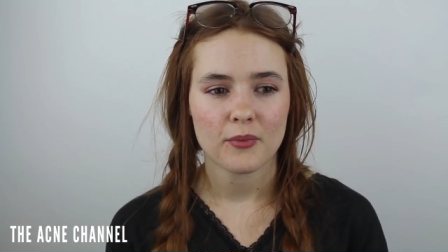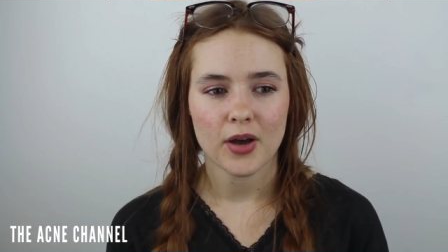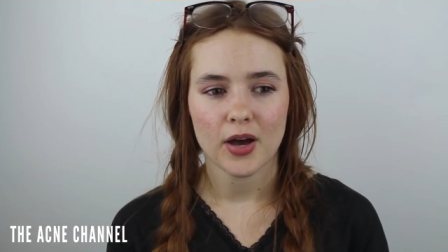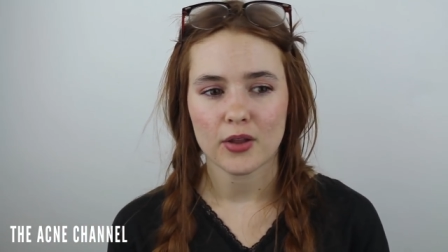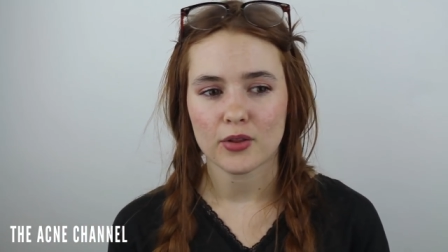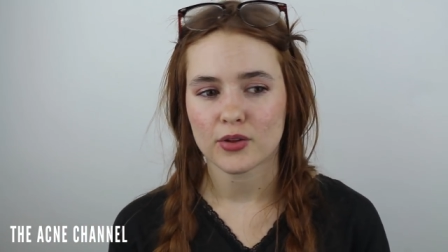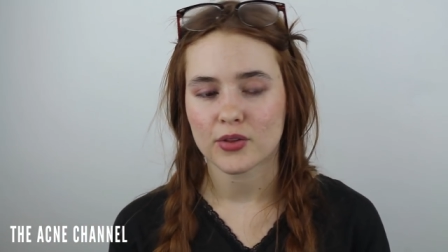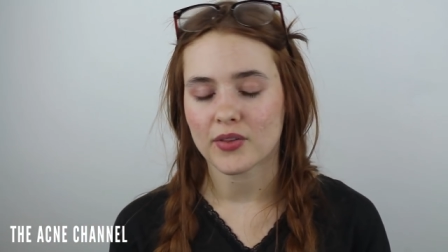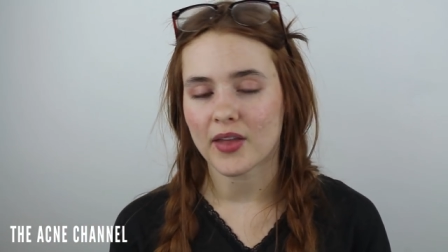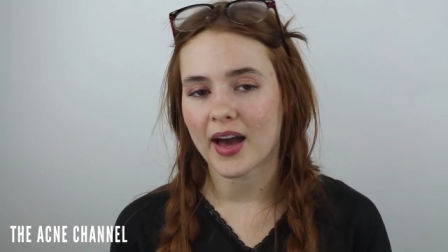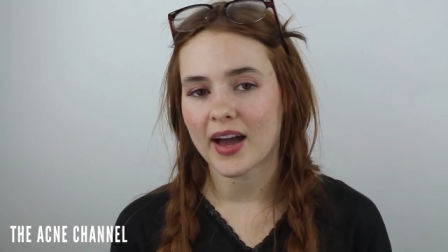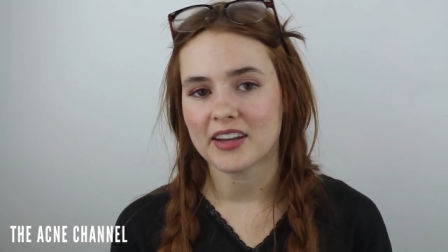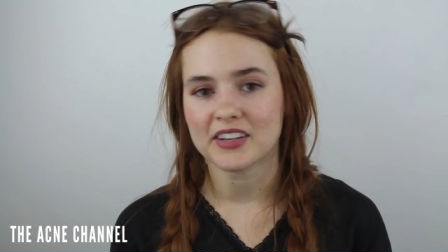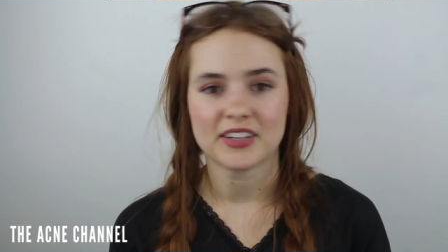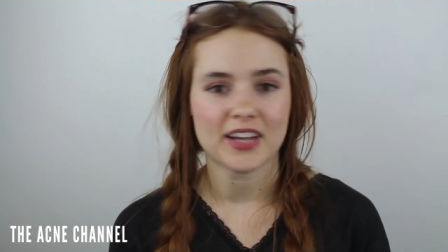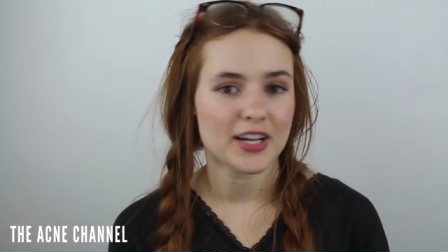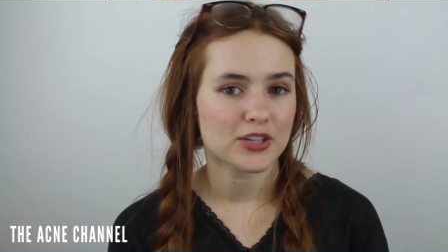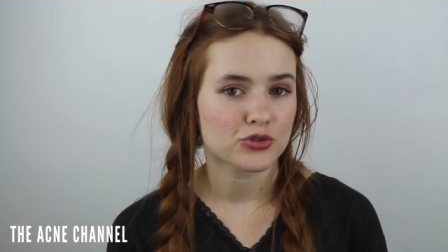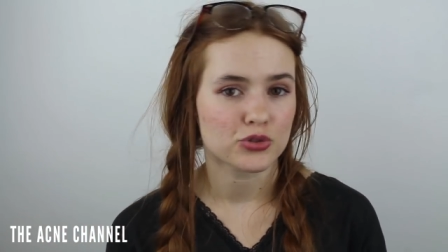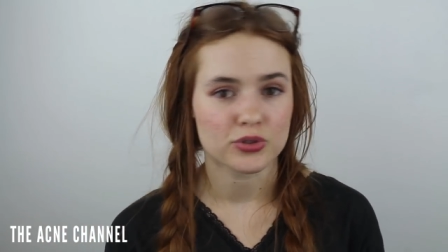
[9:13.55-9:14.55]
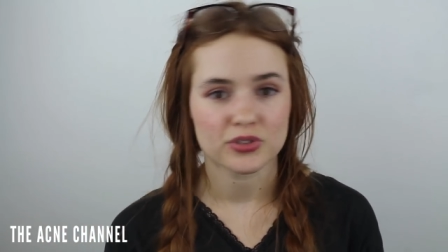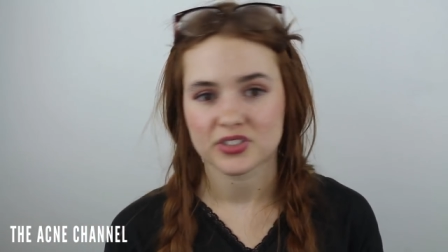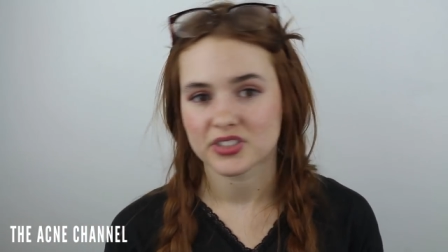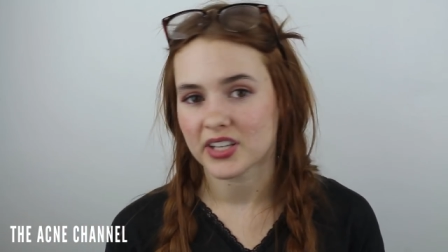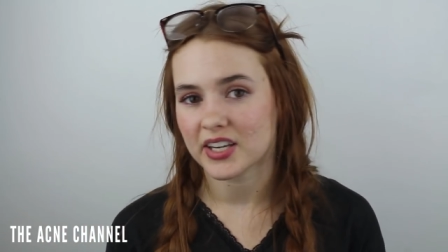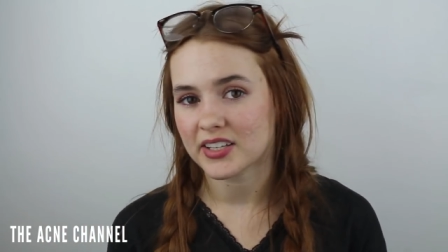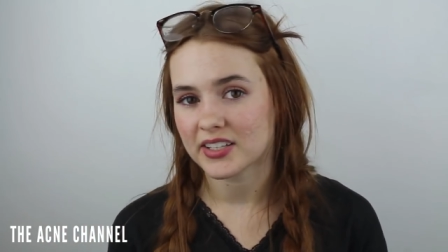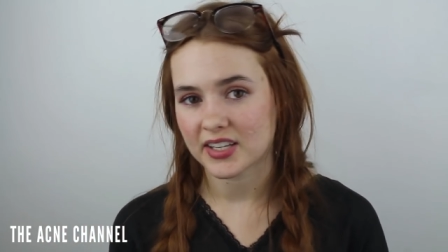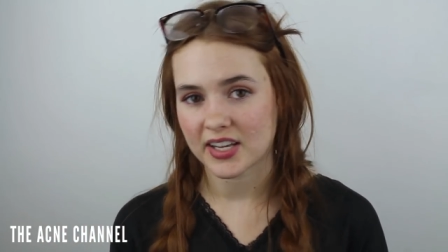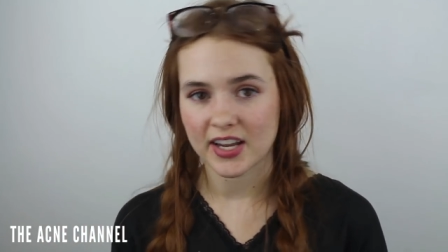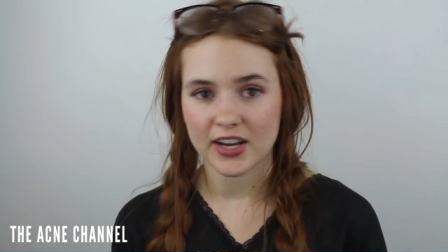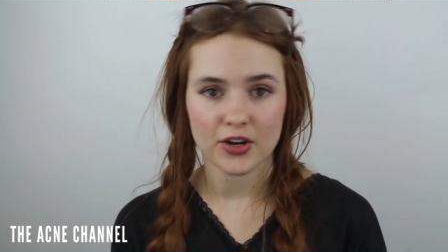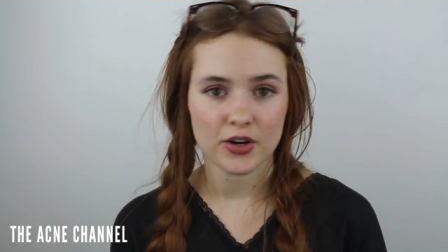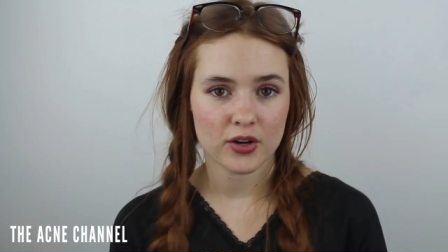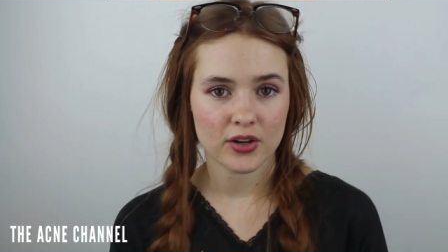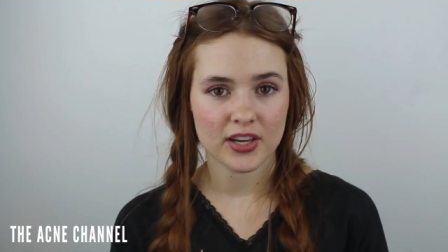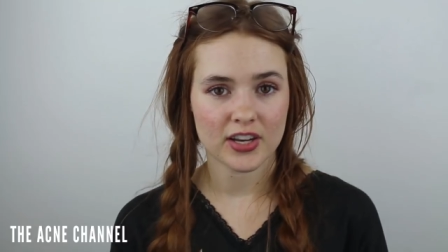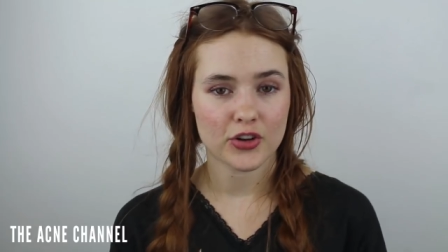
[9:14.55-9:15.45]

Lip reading: Other than that, natural skincare,